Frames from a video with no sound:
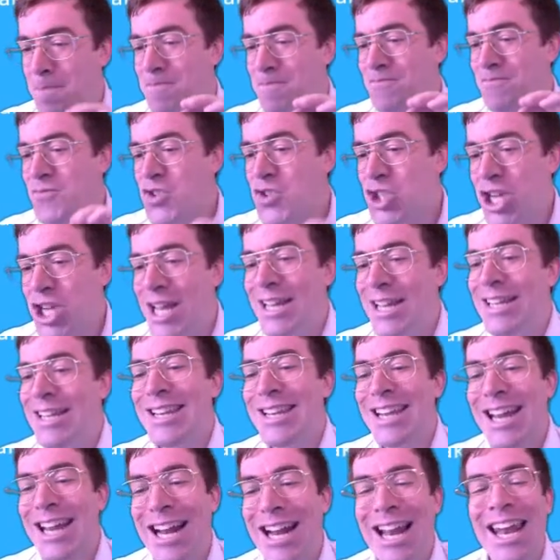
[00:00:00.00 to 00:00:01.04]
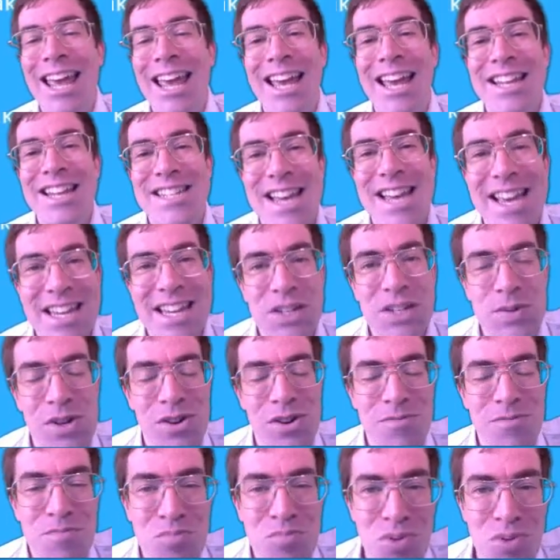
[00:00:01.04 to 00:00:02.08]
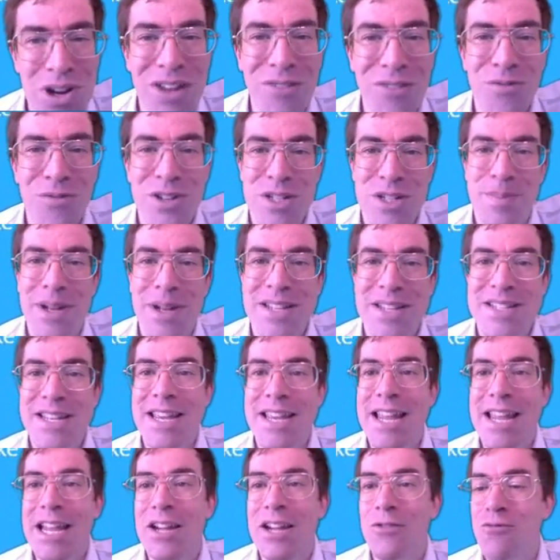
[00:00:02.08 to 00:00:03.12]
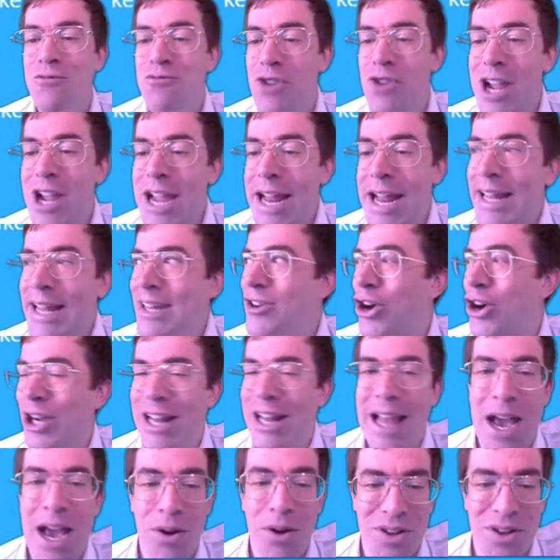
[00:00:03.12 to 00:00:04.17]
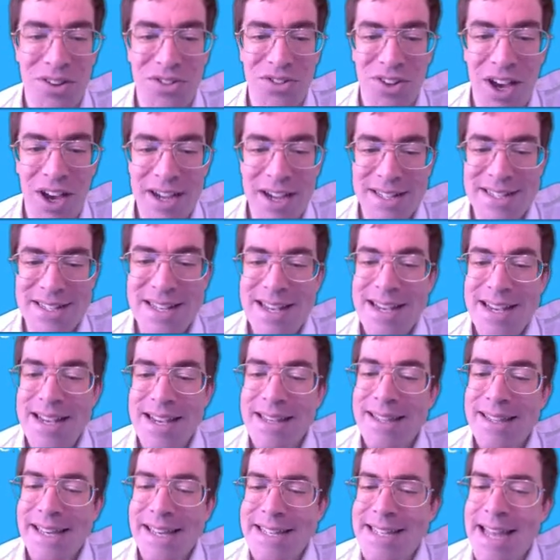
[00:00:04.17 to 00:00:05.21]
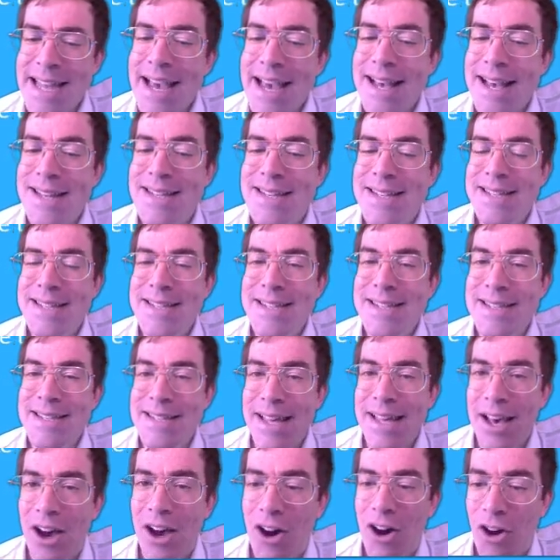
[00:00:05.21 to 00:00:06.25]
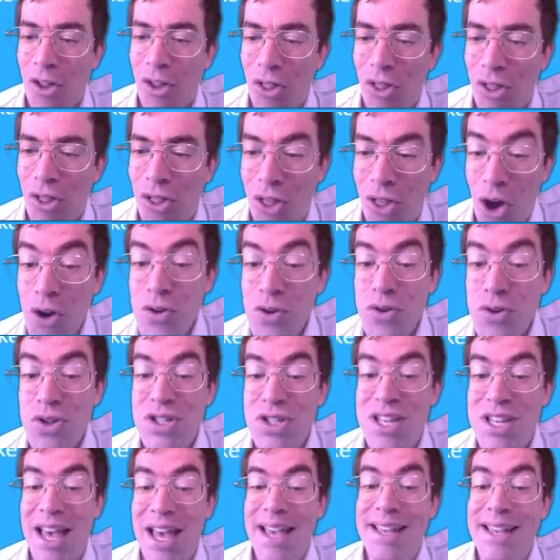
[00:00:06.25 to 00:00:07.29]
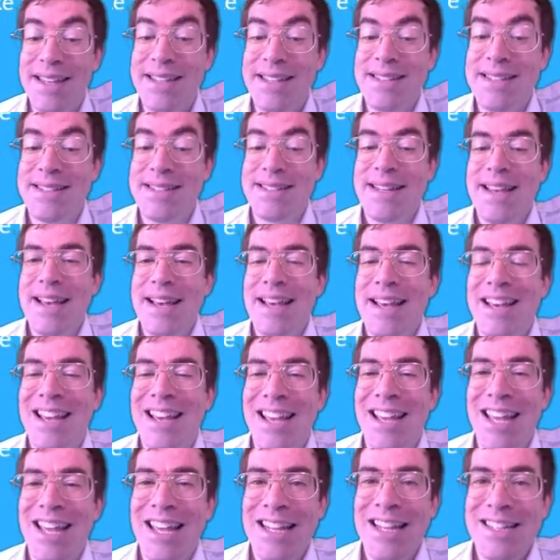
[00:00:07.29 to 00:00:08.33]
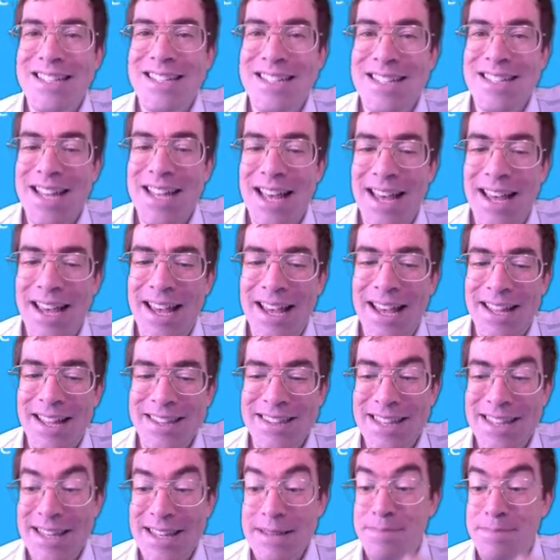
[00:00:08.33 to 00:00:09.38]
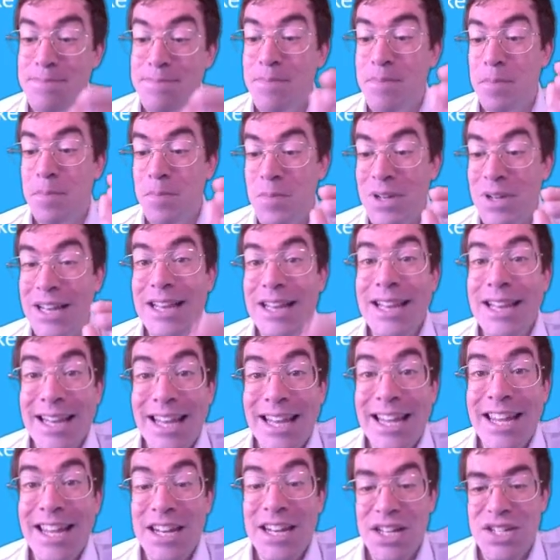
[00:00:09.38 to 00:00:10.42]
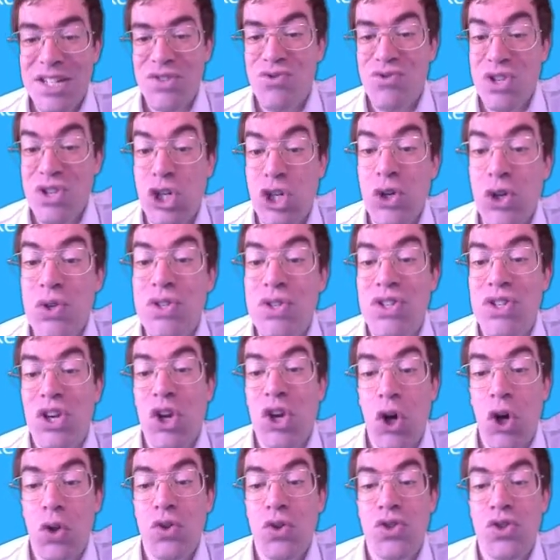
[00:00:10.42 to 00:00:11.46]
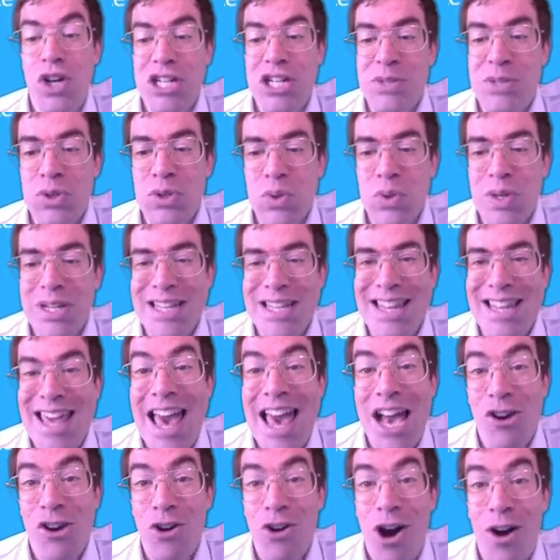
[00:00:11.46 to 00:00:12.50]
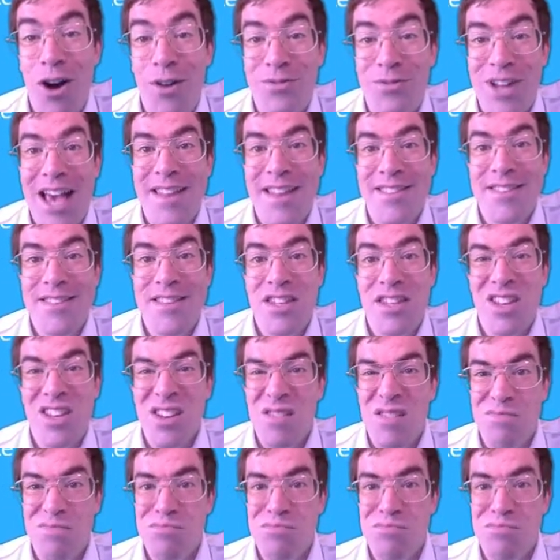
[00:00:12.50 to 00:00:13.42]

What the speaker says: gin clear days, we got brilliant visibility, really not a cloud in sight. They said that on those days, the clearness reduced the contrast between the aircraft and the